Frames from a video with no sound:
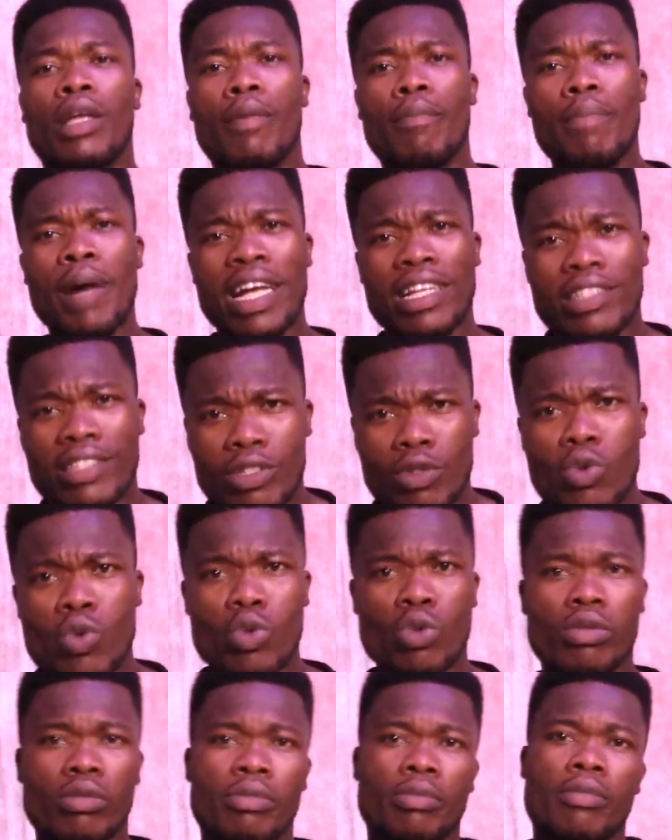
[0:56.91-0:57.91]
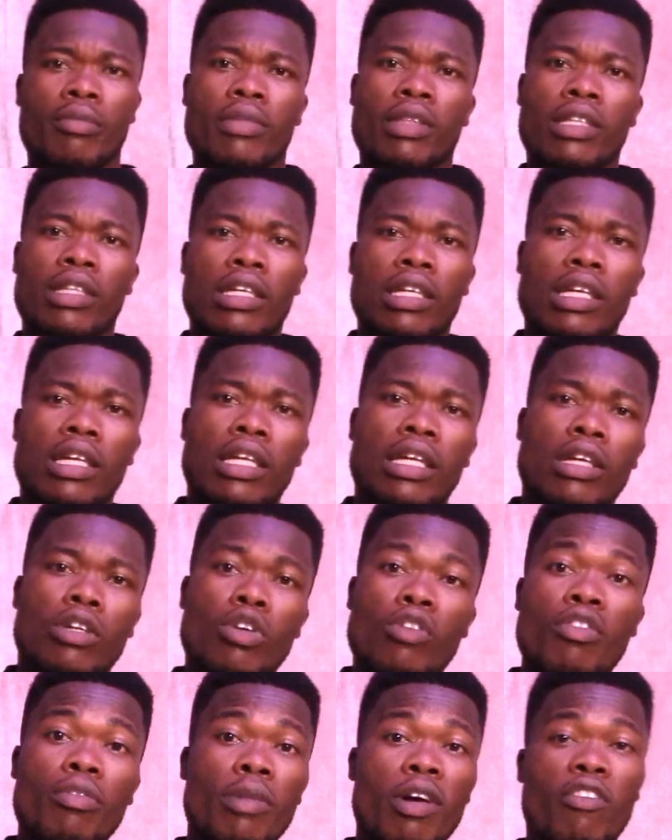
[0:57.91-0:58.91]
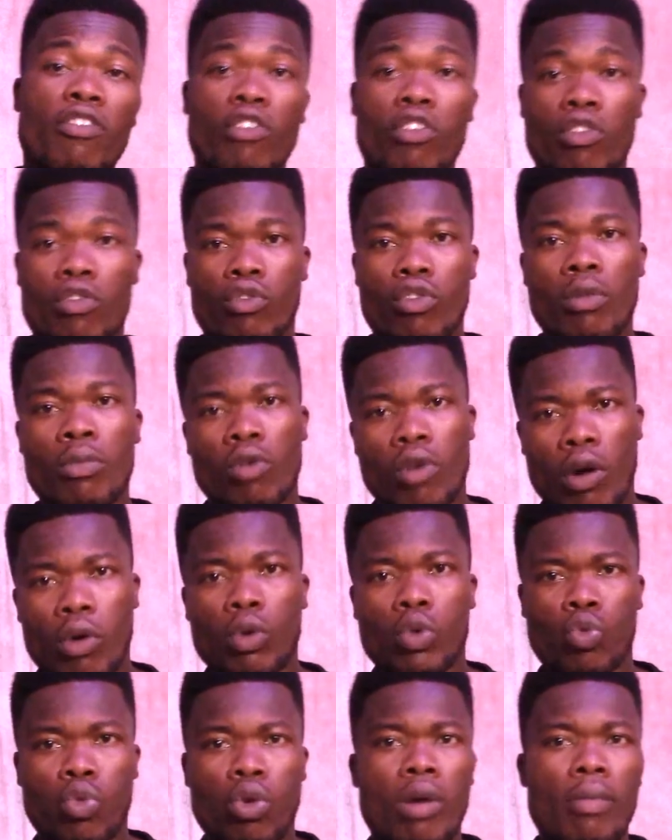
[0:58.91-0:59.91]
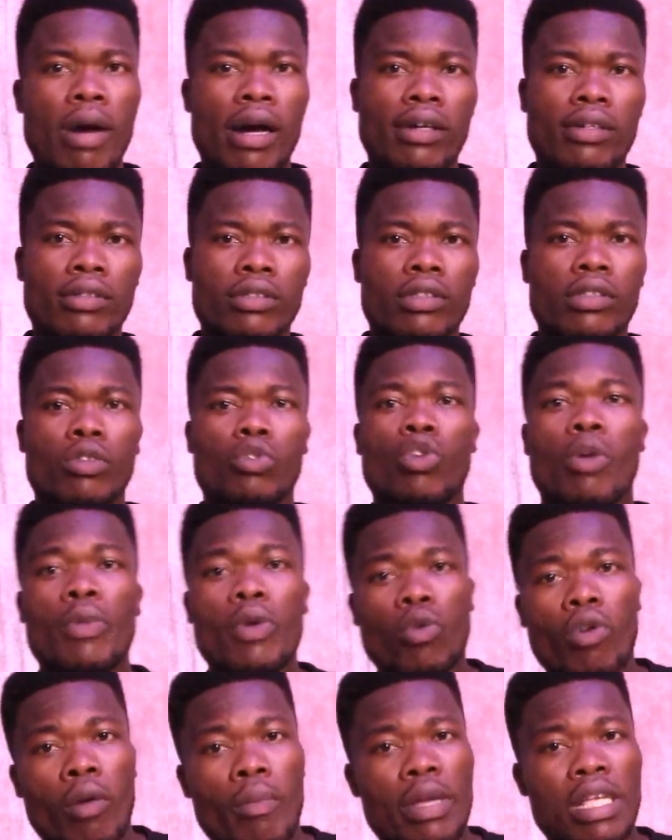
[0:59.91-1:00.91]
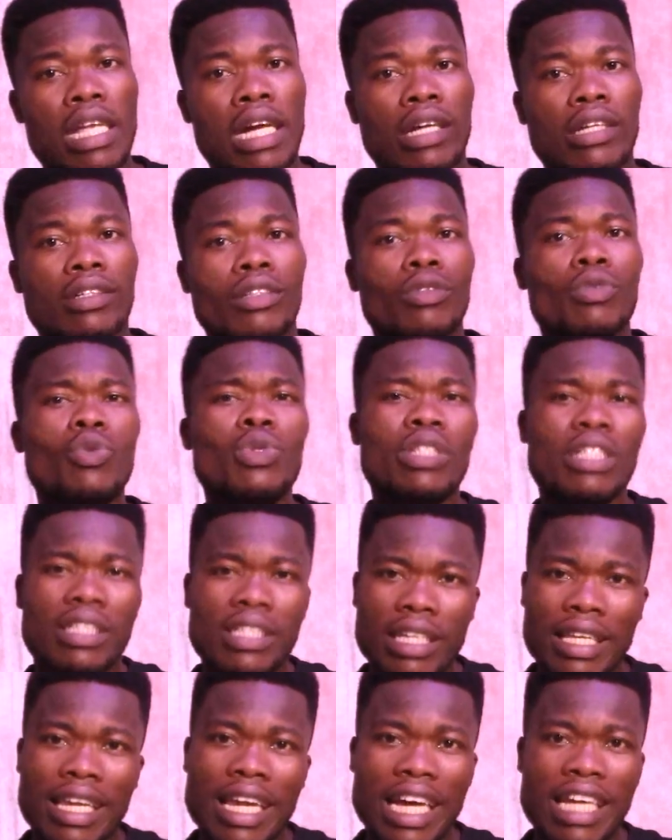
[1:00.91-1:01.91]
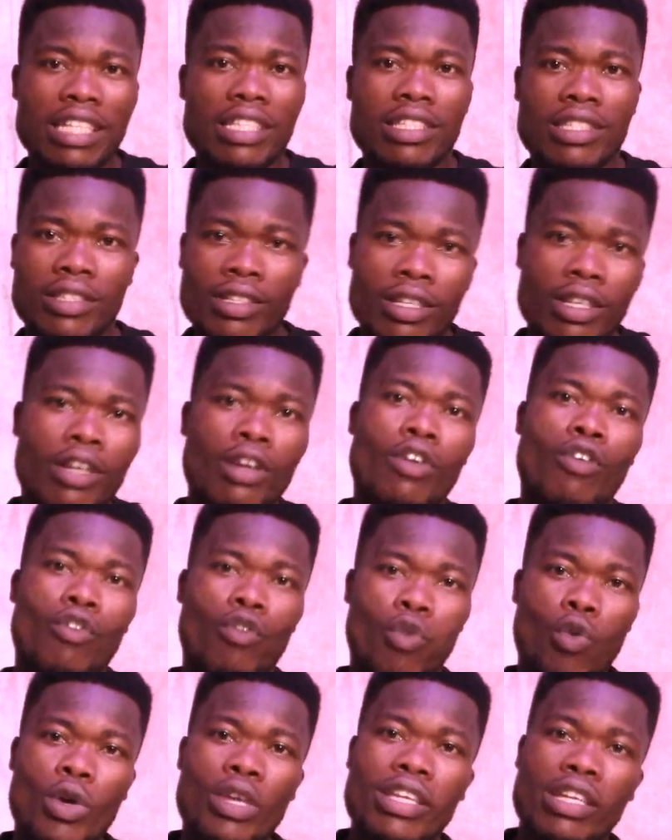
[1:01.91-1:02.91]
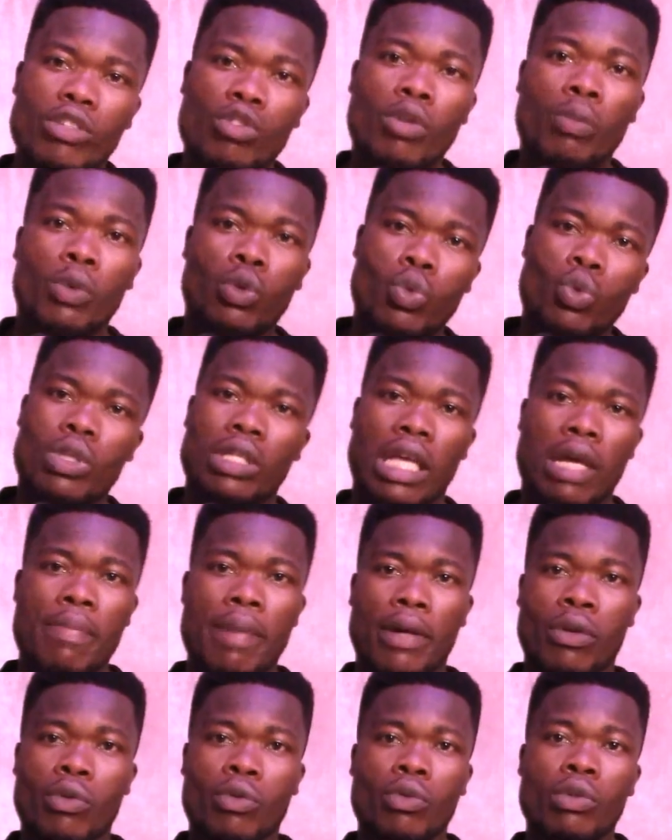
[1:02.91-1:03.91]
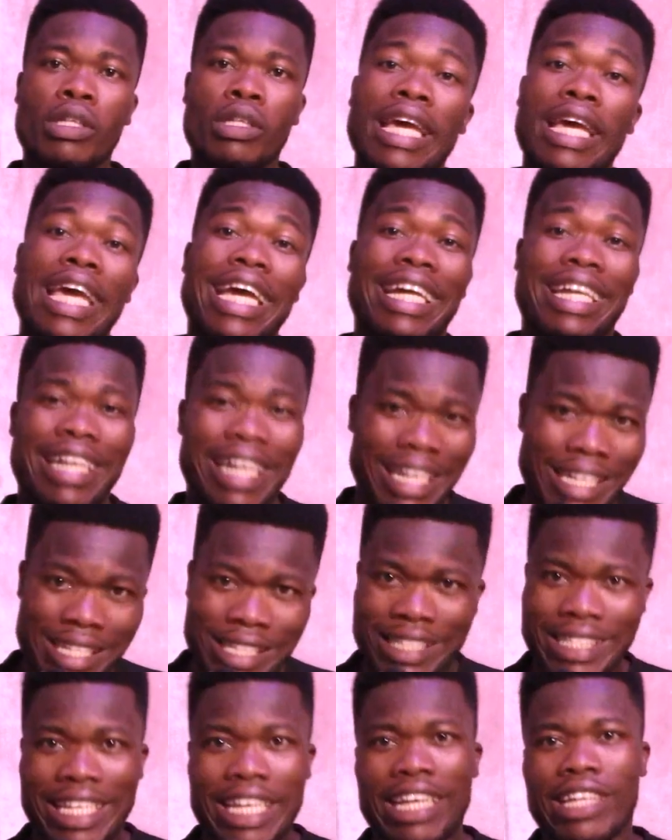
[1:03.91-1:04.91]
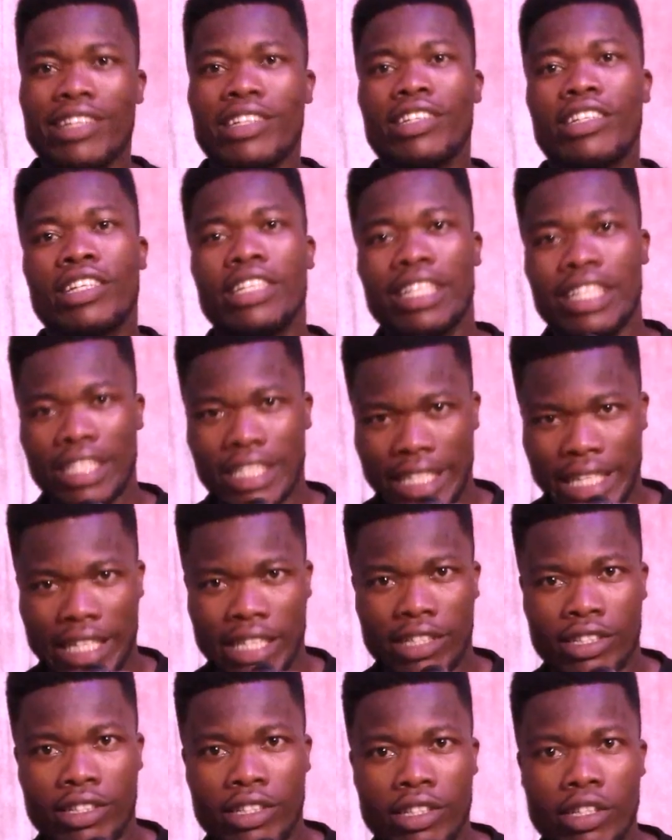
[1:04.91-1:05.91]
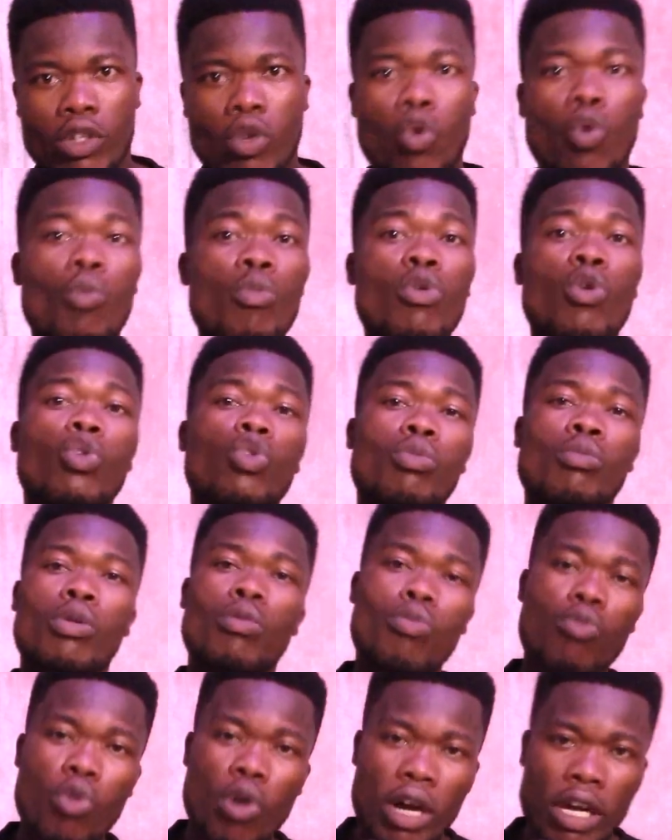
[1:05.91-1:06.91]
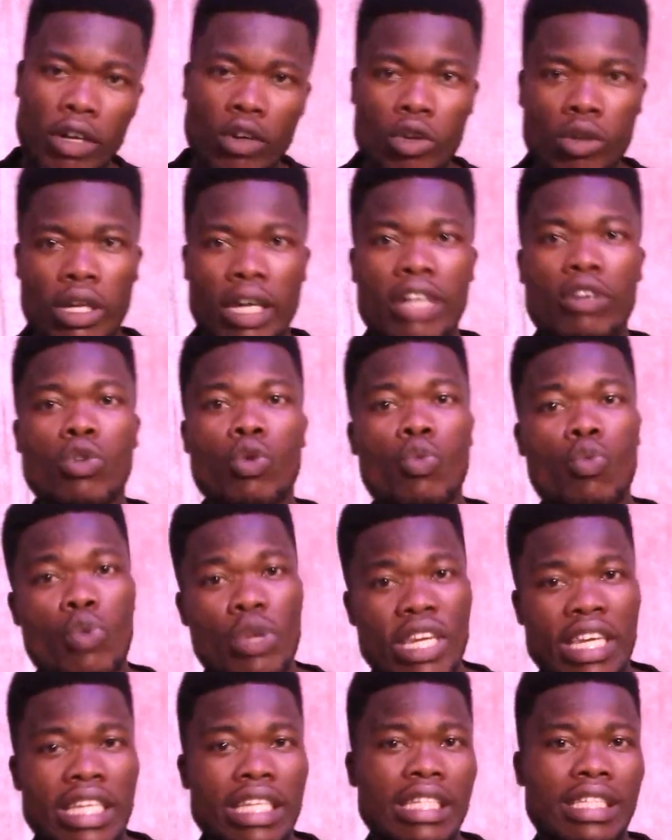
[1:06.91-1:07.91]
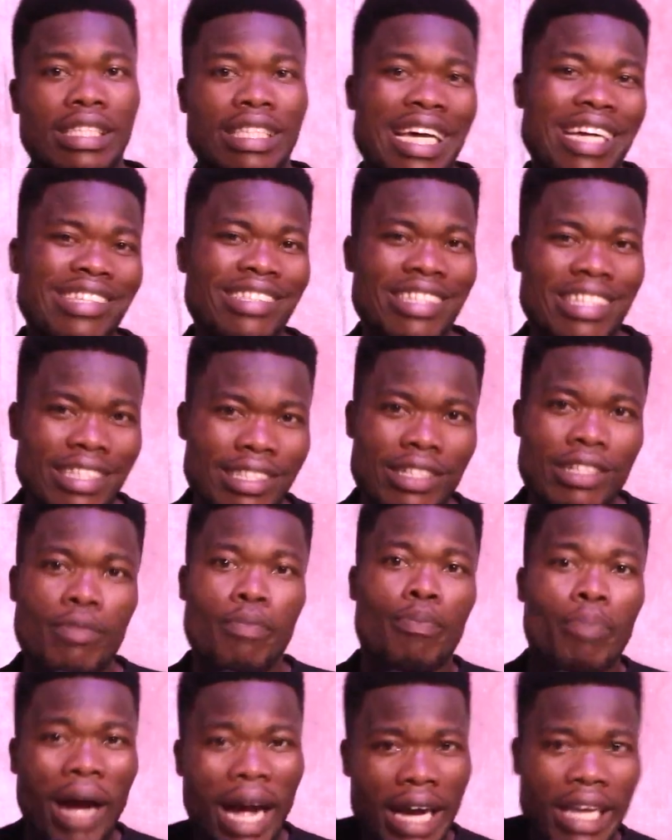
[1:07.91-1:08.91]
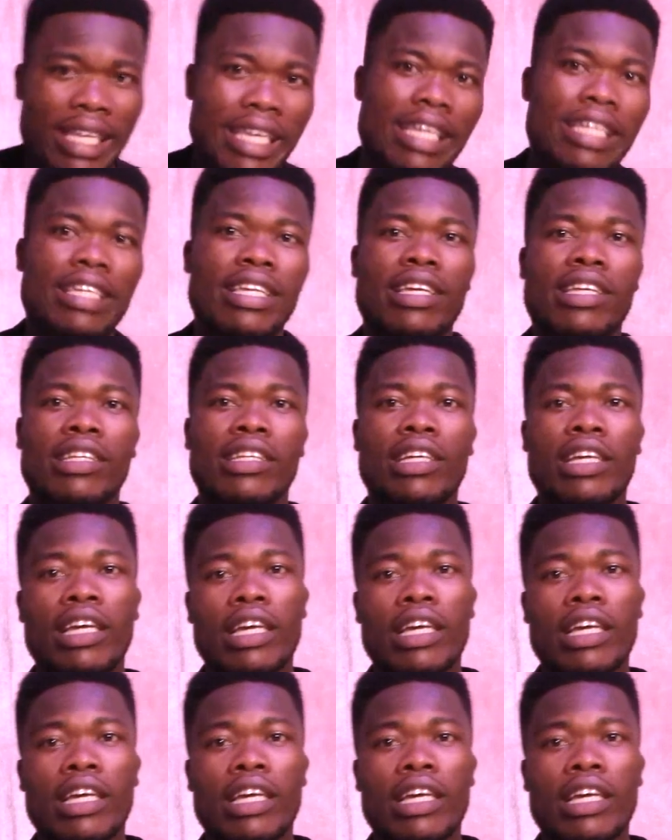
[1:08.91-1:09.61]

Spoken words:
But still, November 4th, Omkako Twaba, Dome-kwabenya, only say last 4 years or more to Sabano, a card day in a day, will be to me buono, and will winnie, sa seats in back again.